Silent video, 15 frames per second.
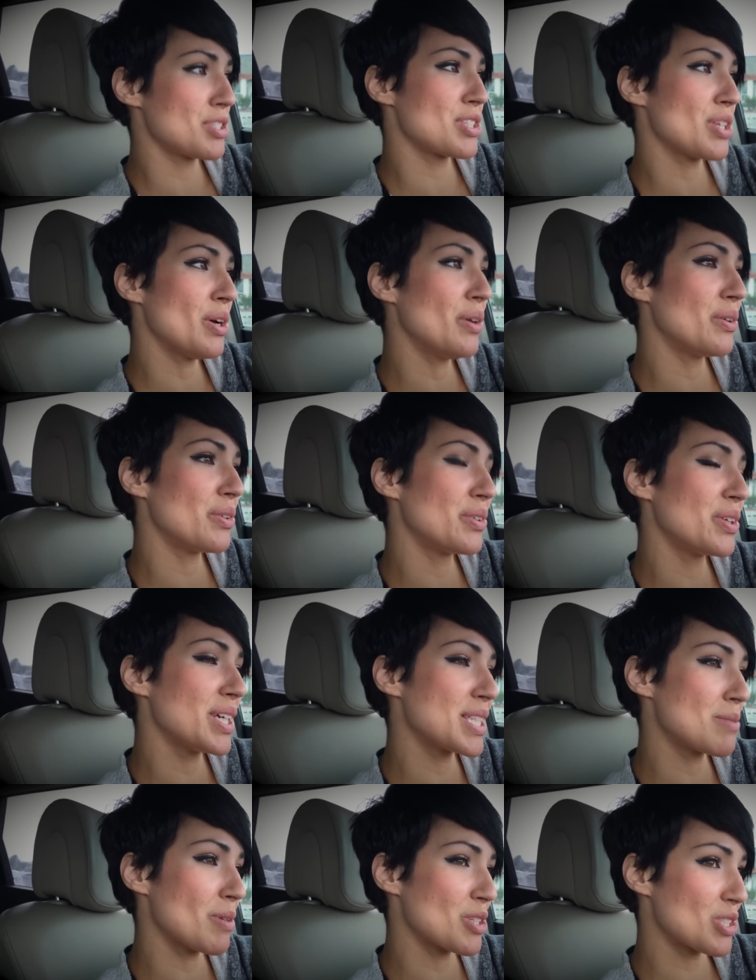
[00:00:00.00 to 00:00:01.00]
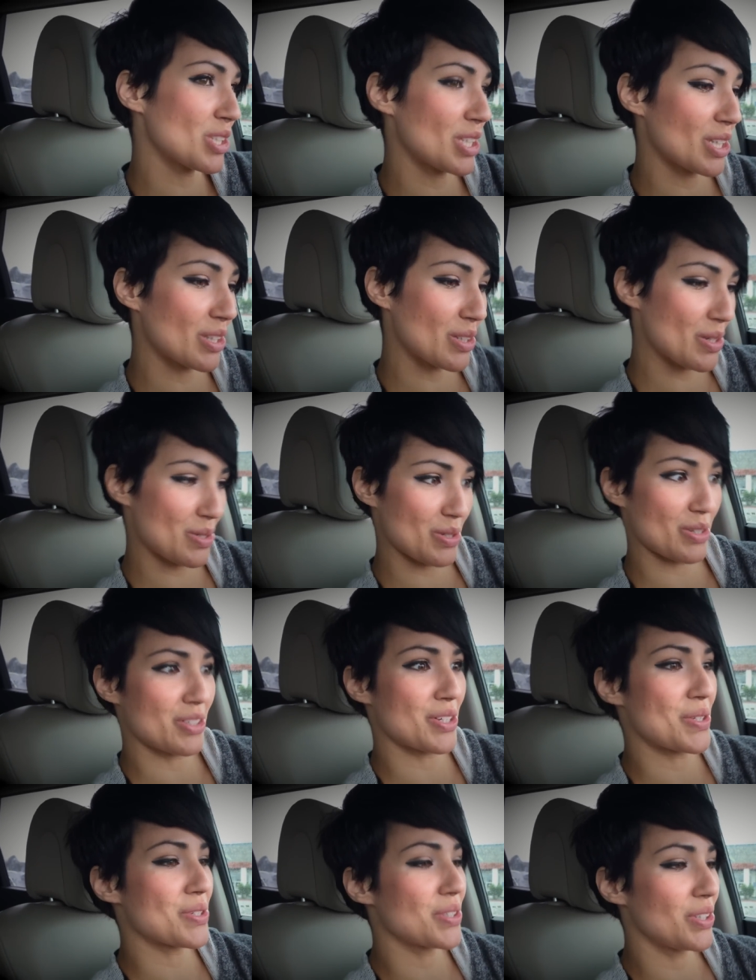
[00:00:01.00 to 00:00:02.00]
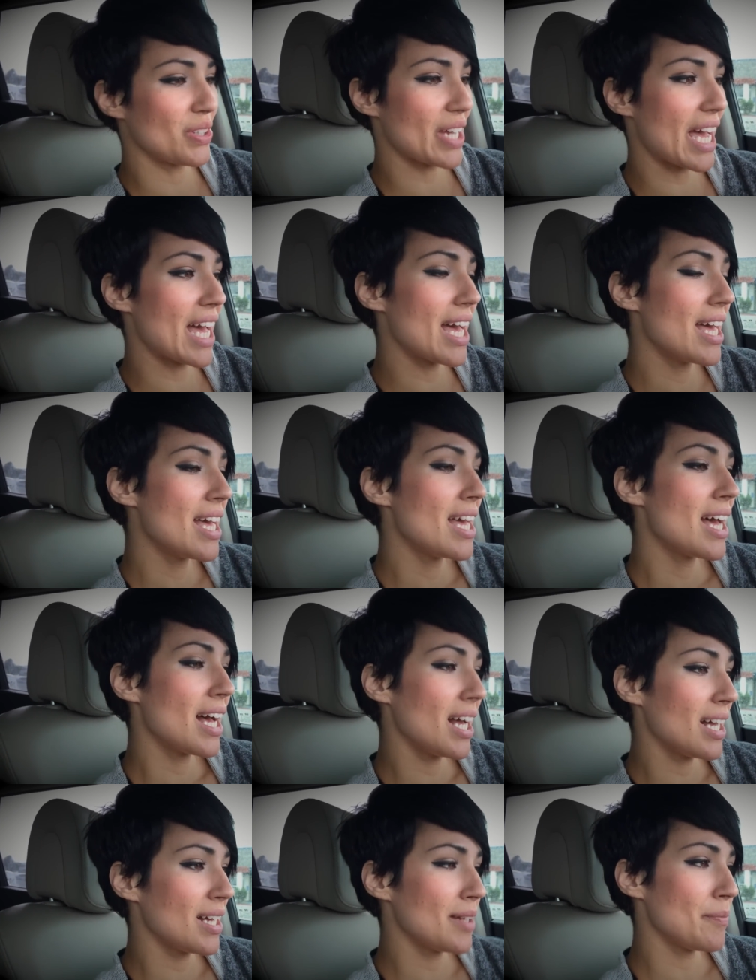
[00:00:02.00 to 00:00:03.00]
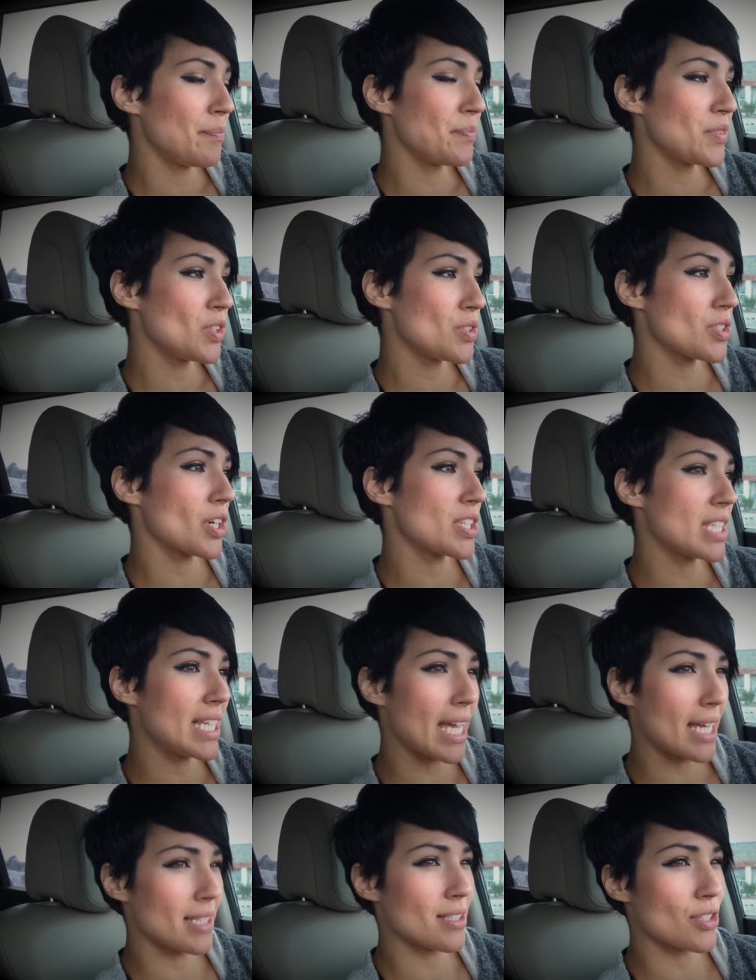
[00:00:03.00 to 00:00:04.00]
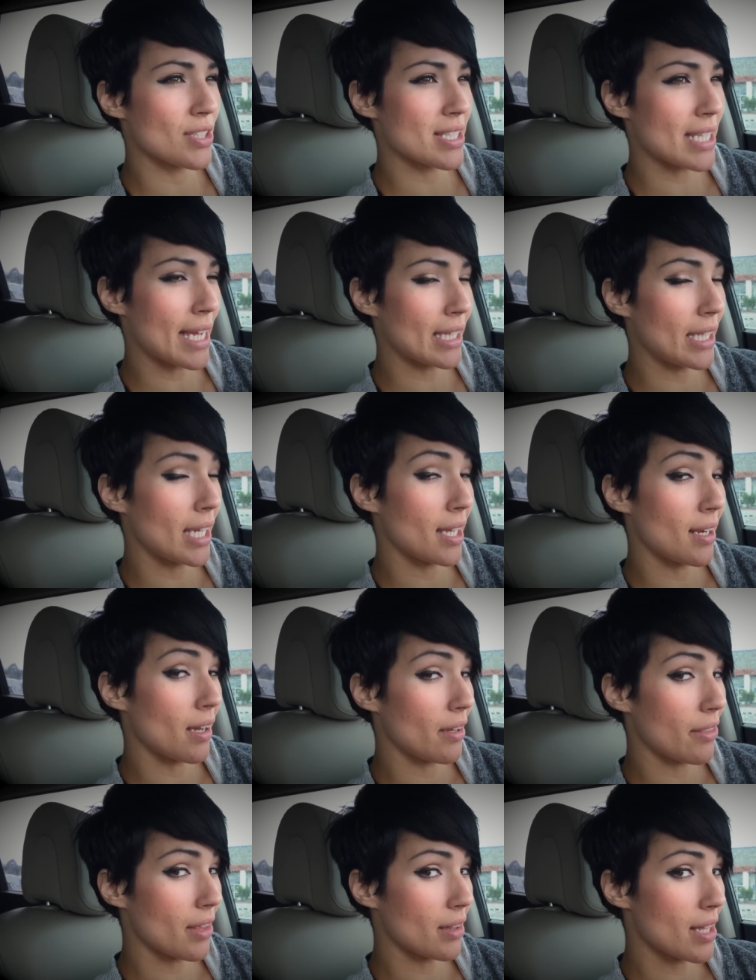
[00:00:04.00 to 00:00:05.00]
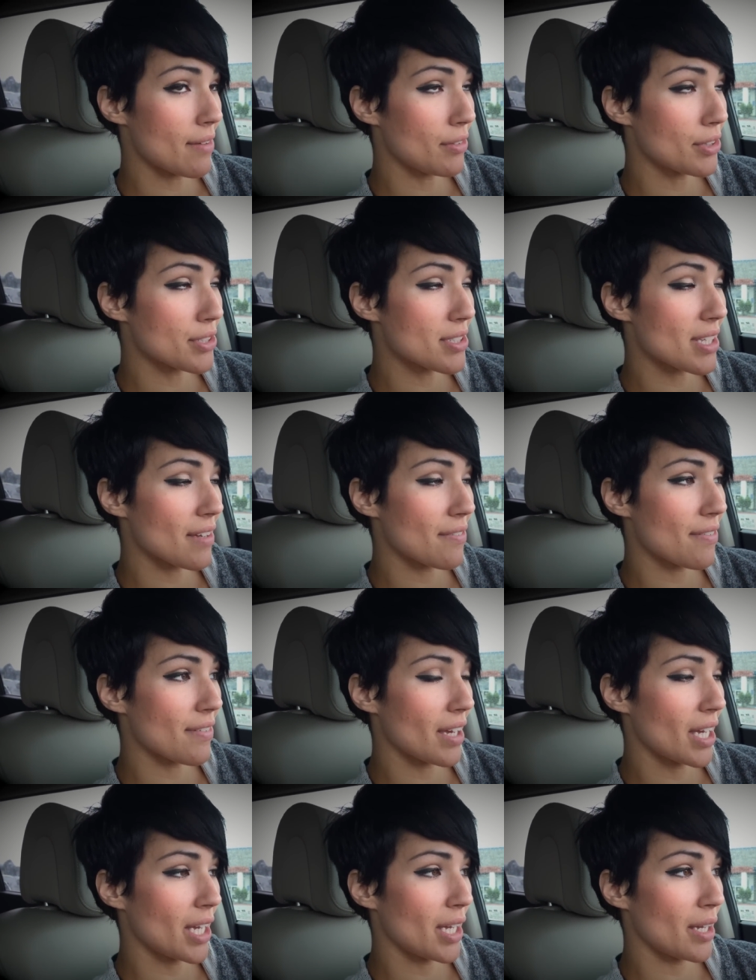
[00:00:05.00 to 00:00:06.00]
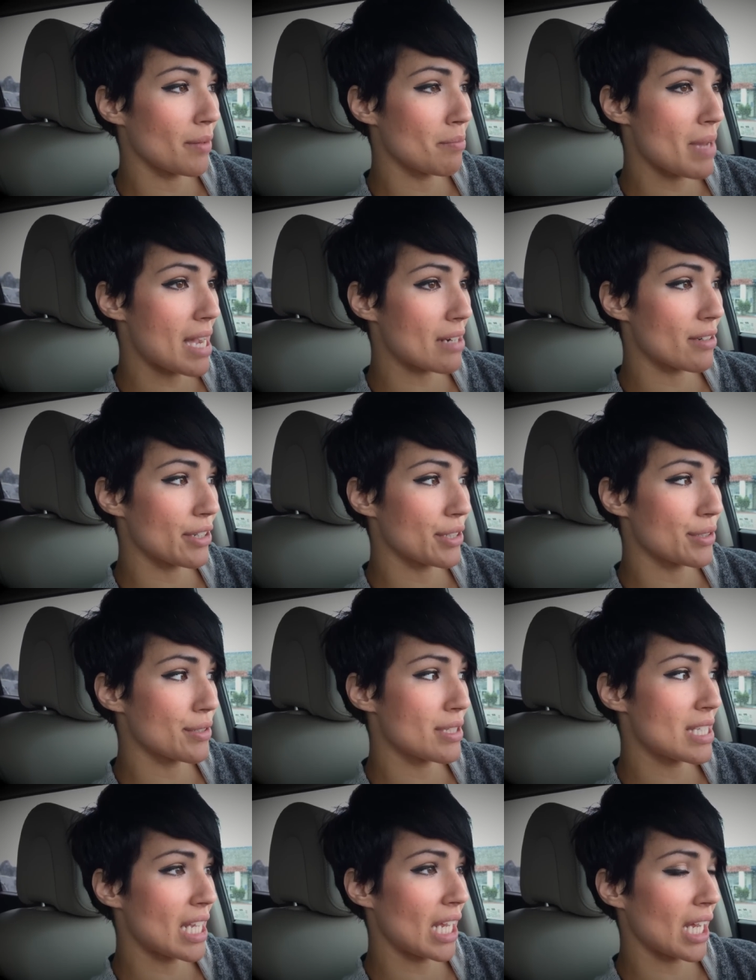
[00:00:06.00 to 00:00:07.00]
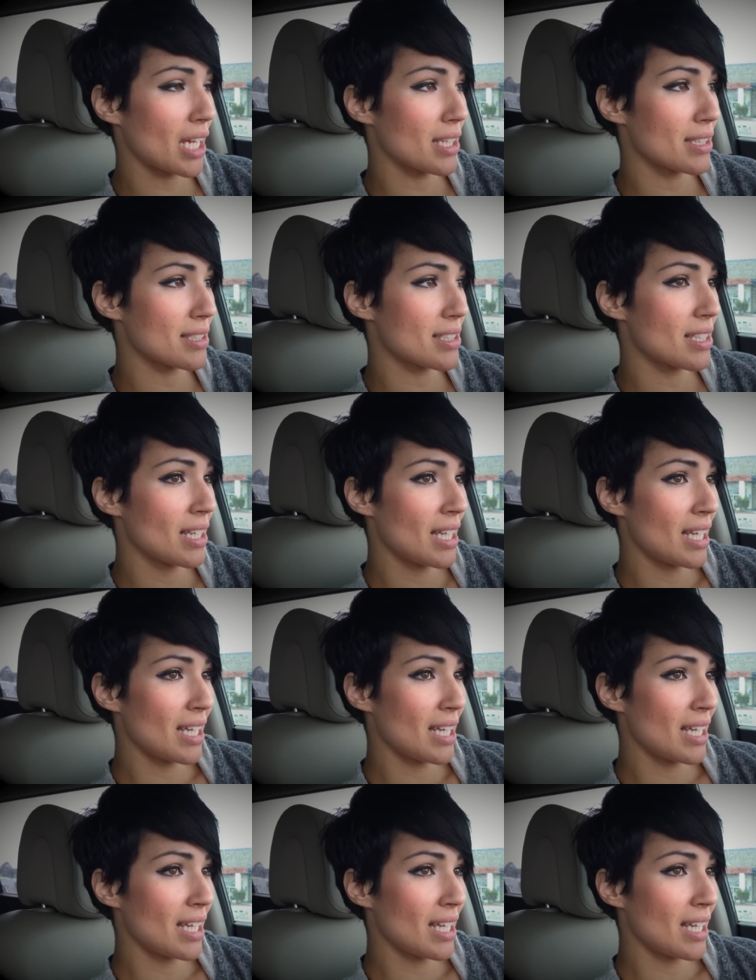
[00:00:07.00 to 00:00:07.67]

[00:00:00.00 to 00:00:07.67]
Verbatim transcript: so, especially the closer and closer you get, um, you start to get into slightly unhealthy levels of uh, macros and